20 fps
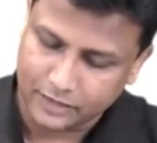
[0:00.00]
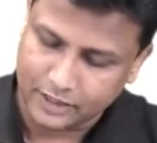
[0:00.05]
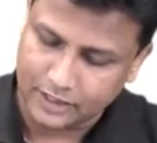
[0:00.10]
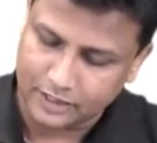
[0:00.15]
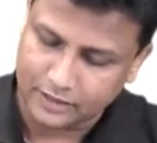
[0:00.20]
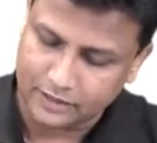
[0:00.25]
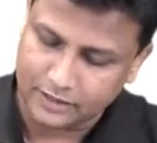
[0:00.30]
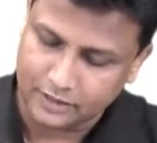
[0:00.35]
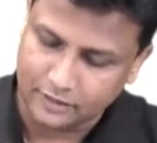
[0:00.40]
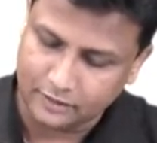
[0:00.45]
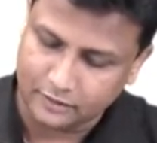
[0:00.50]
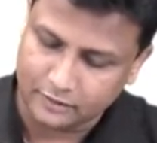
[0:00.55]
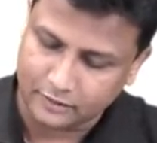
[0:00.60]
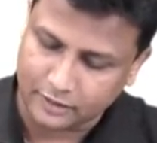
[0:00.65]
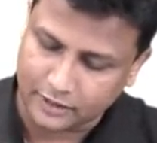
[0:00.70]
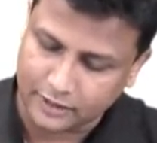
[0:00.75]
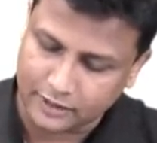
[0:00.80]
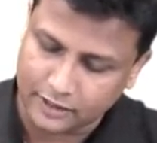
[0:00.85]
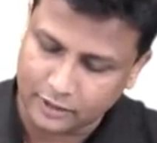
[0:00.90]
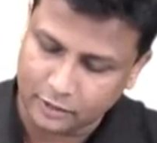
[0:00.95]
and then
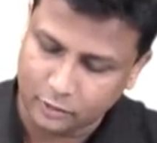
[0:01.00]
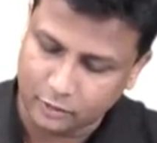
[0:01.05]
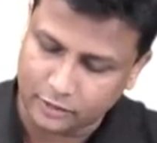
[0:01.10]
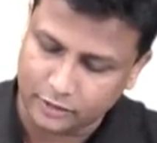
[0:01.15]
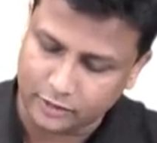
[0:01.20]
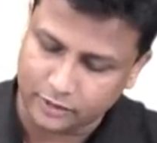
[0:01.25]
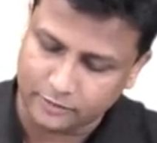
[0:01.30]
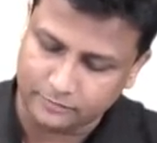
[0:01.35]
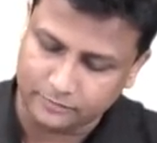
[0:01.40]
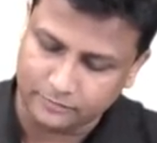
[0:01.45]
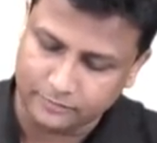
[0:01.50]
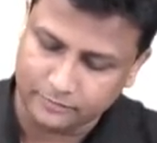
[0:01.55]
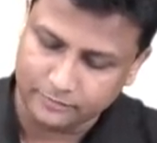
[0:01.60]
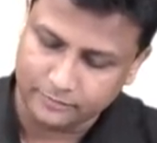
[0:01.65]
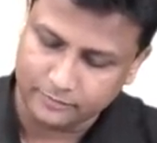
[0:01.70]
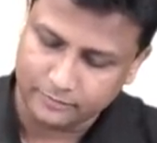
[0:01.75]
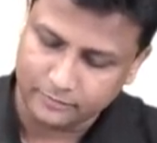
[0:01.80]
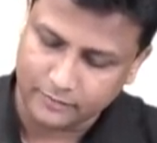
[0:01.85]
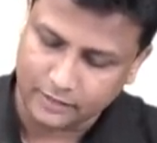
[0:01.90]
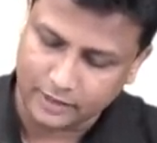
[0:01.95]
triquetrum,
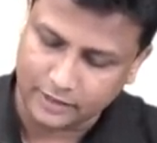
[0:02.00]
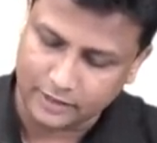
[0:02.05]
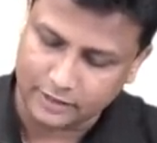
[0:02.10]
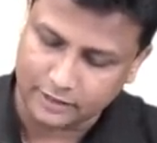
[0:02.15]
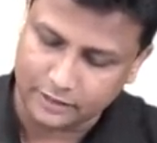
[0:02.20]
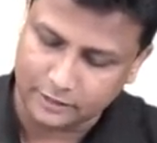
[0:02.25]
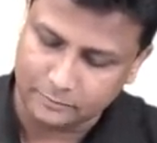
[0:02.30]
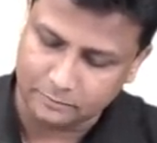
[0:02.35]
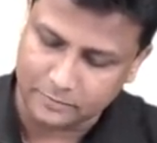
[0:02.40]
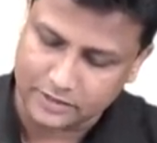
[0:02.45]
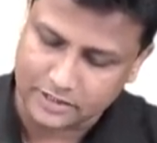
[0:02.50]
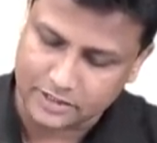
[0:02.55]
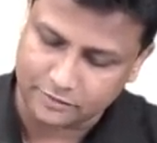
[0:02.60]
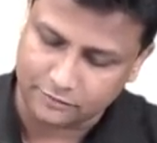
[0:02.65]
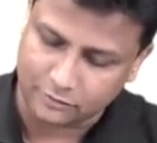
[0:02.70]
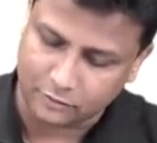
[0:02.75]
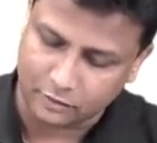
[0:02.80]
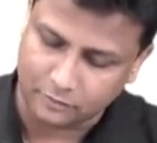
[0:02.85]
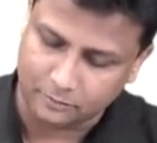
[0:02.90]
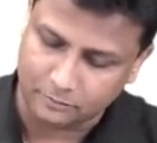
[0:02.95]
and then
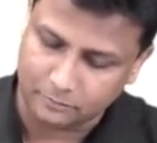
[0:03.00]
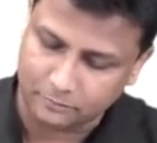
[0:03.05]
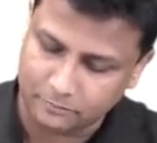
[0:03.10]
pisiform.